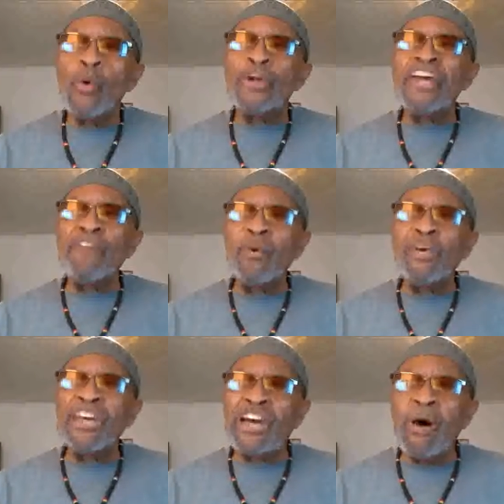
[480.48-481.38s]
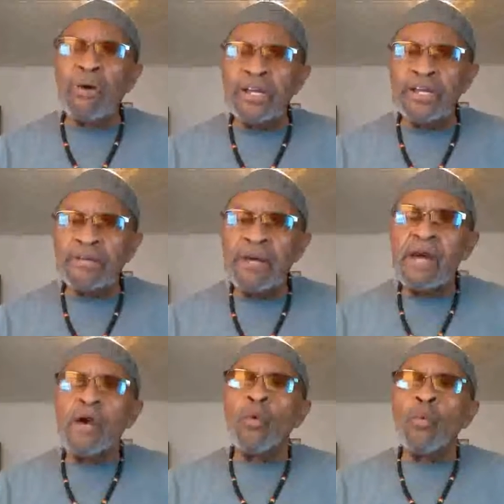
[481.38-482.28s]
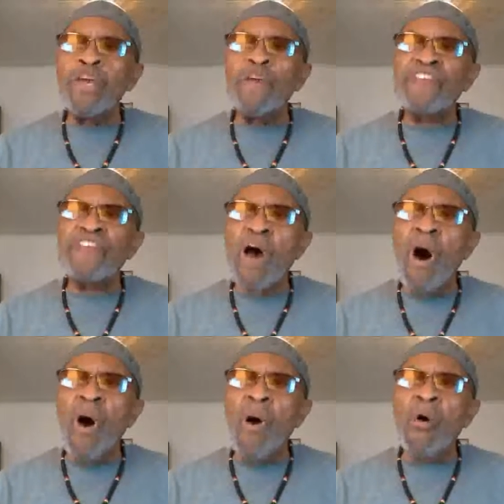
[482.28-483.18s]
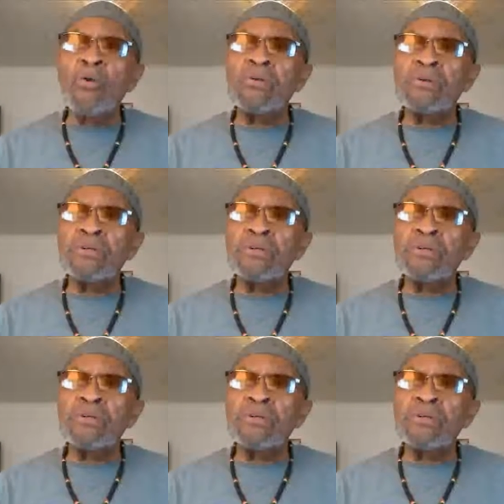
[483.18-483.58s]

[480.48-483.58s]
Whatever we call it, we must all